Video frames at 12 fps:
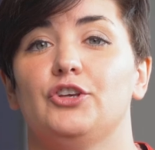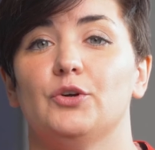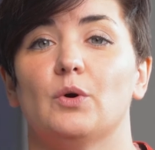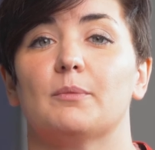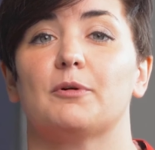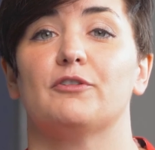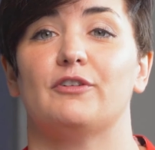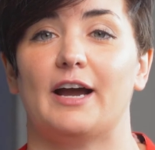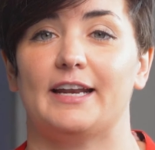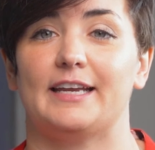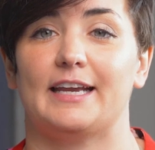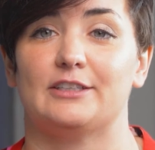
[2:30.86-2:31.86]
you are
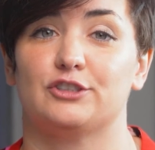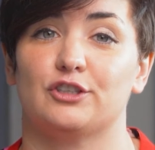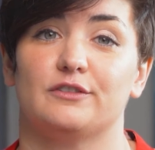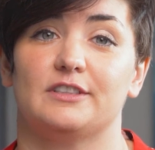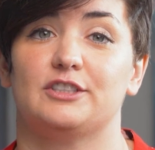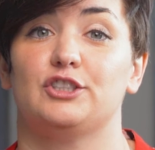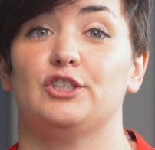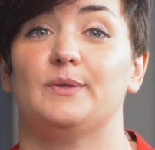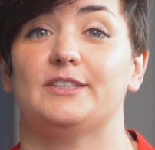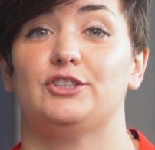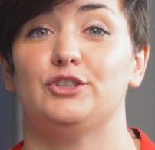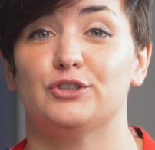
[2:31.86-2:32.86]
providing a service to
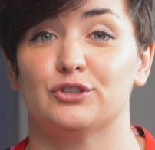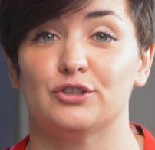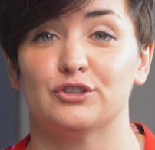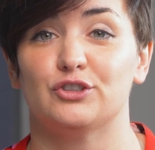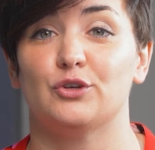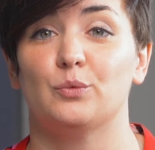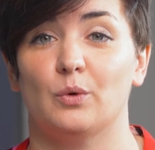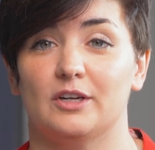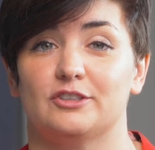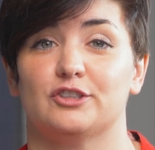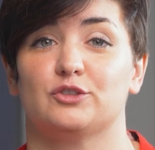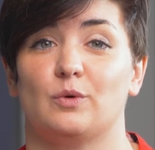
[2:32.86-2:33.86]
its users who
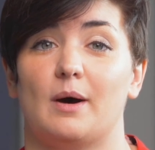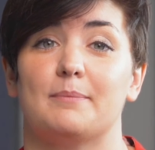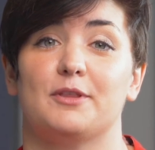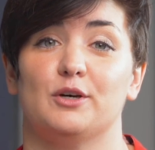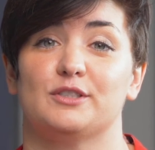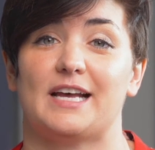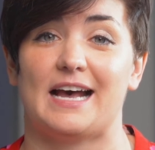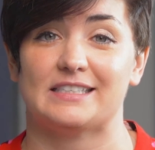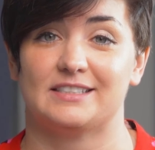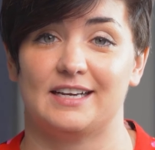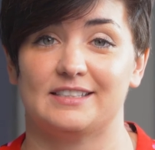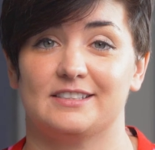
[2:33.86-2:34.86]
want to swap those
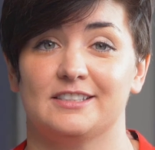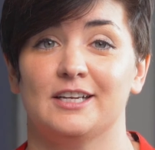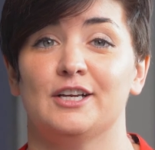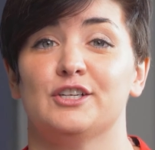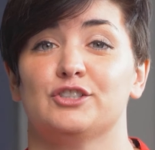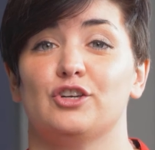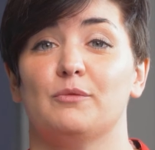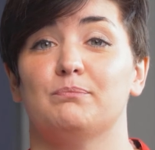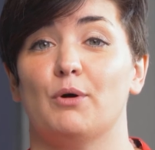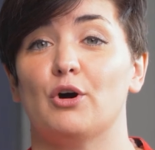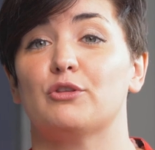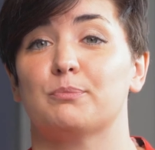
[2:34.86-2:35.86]
assets. So
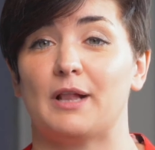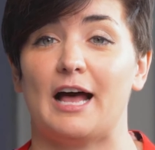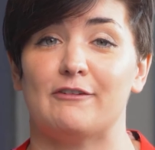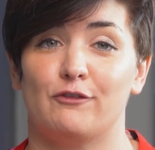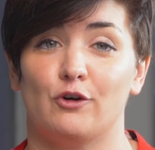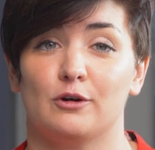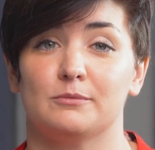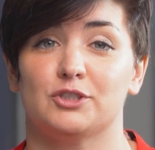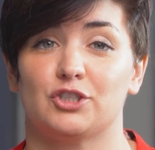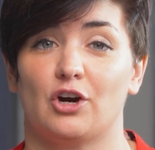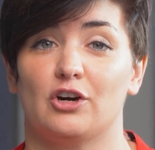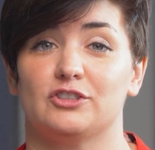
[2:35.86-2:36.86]
both platforms
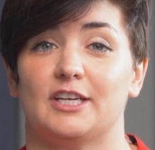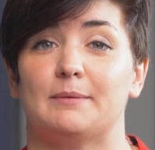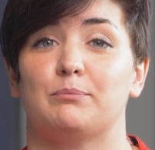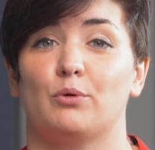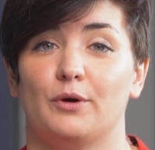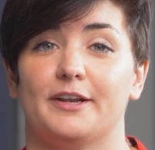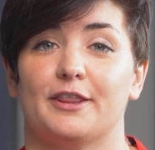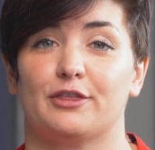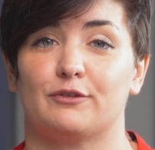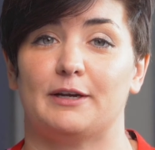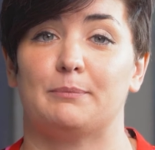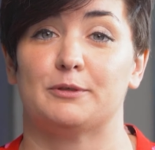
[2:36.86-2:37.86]
charge a
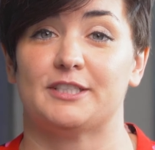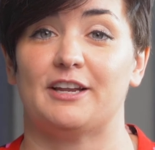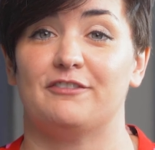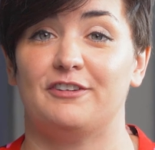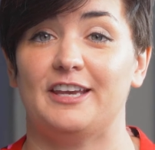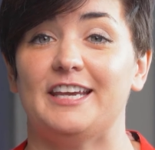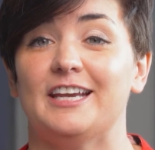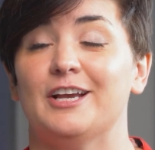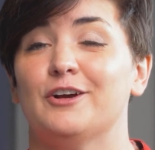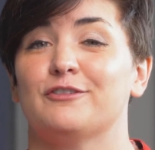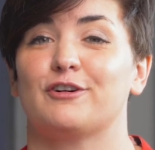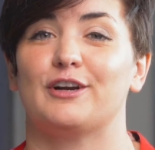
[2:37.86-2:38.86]
0.3% fee
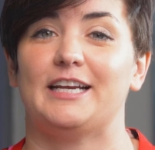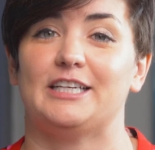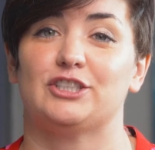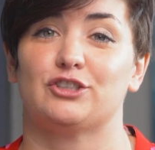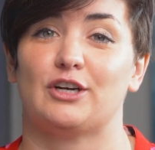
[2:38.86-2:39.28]
for each